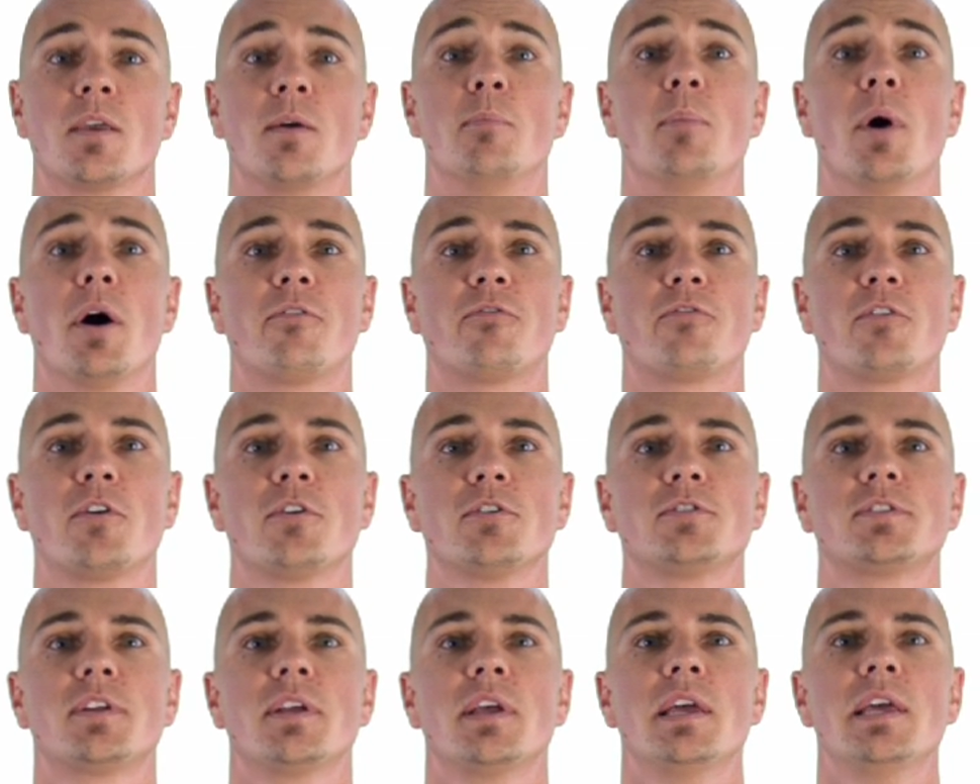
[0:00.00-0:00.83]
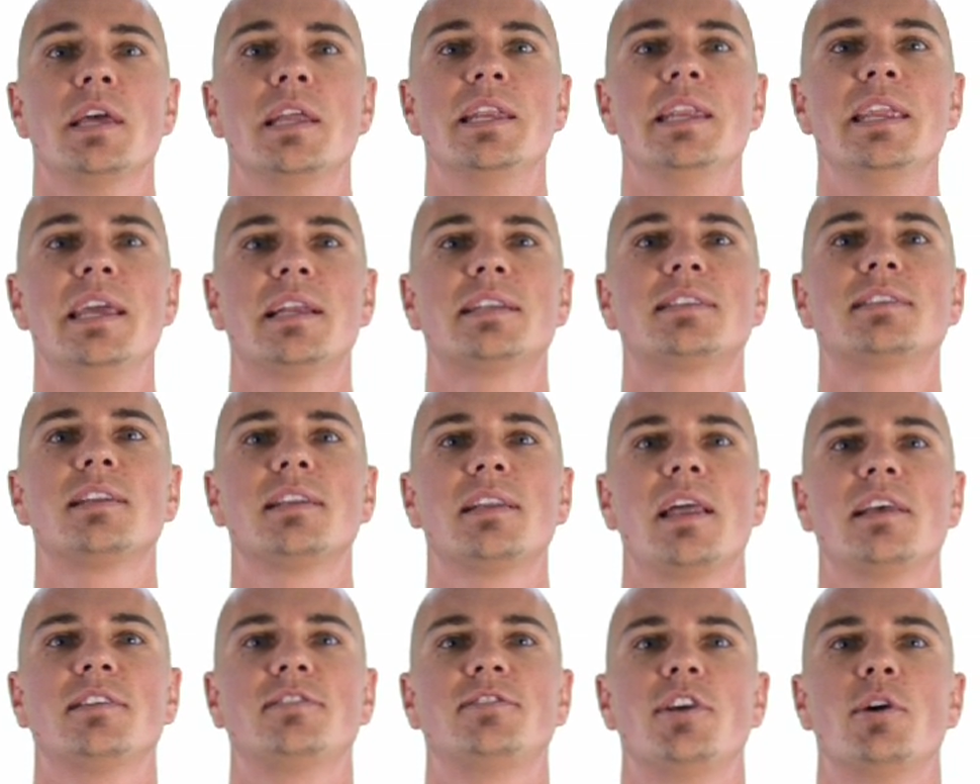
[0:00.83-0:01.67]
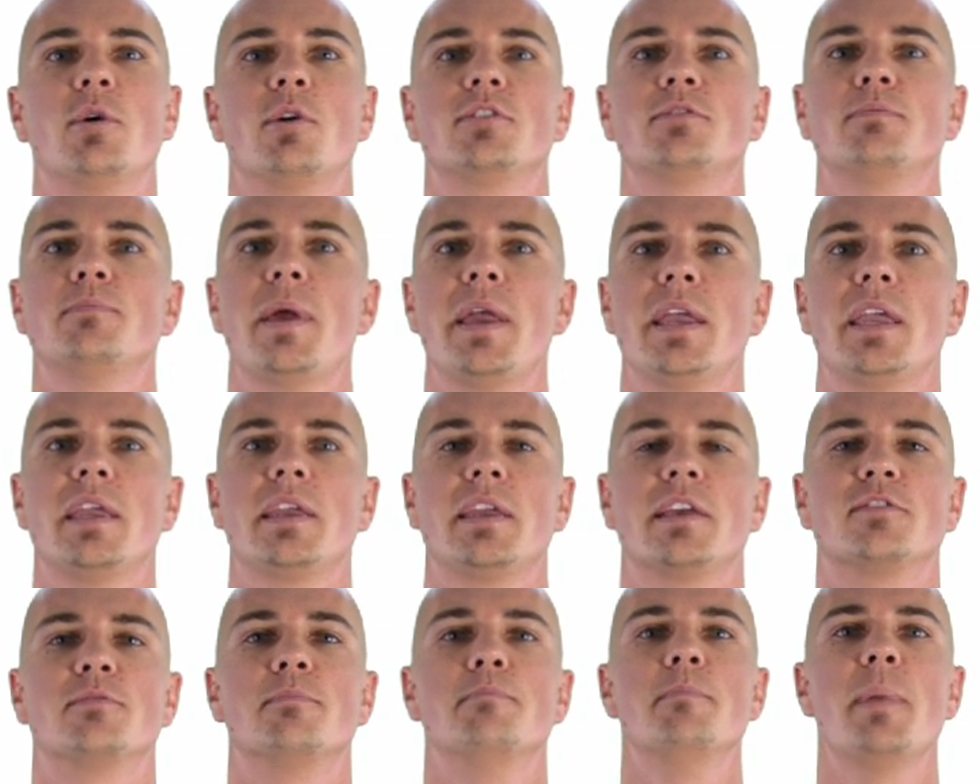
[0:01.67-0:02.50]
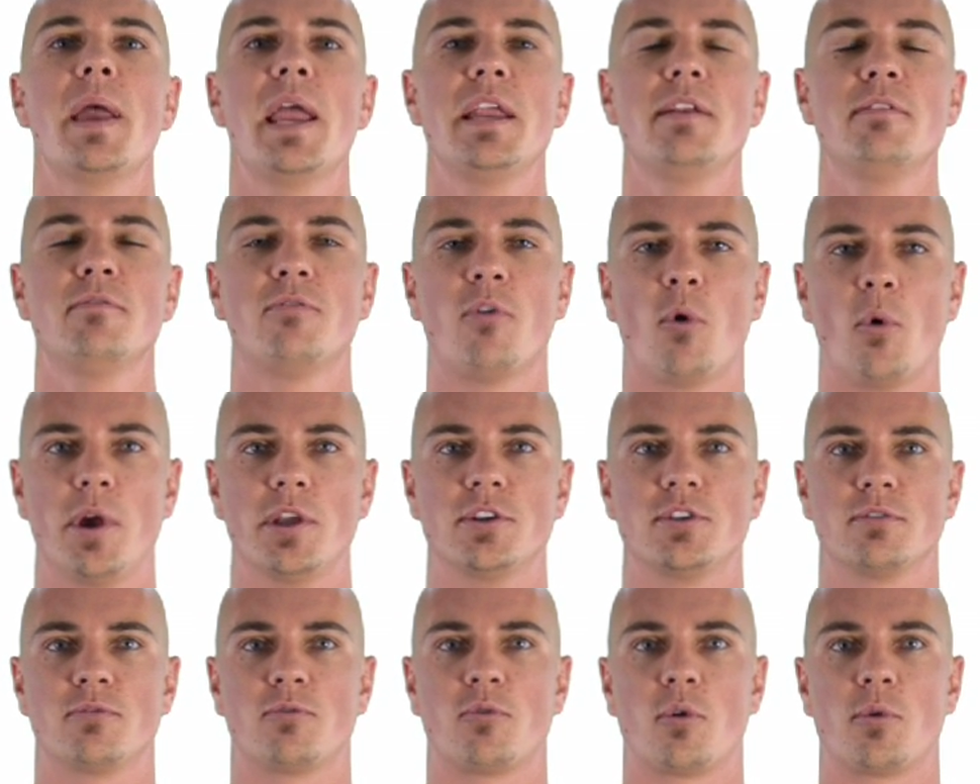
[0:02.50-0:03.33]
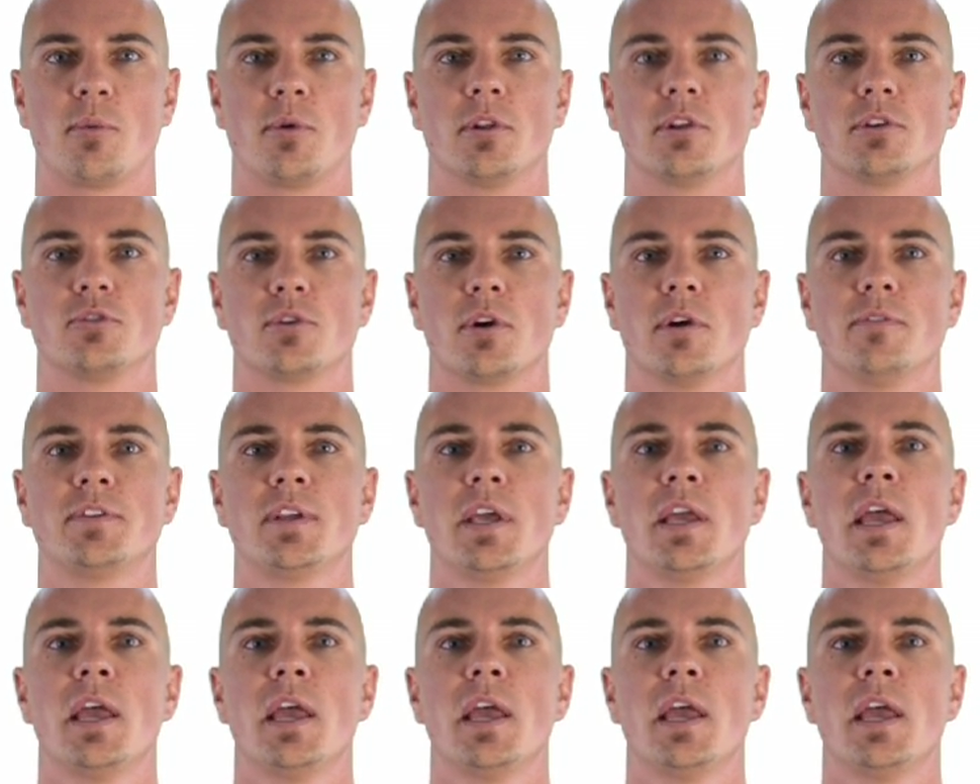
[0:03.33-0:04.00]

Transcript: But first, Nick D'Alessio is making his maiden voyage in Formula Drift,